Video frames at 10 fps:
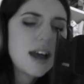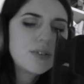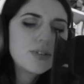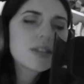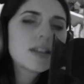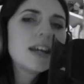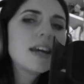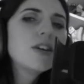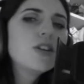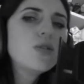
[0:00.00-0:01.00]

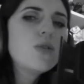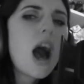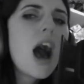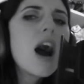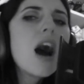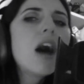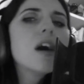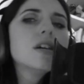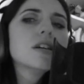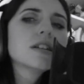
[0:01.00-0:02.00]
everything you
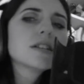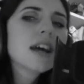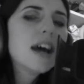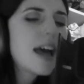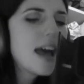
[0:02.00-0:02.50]
want.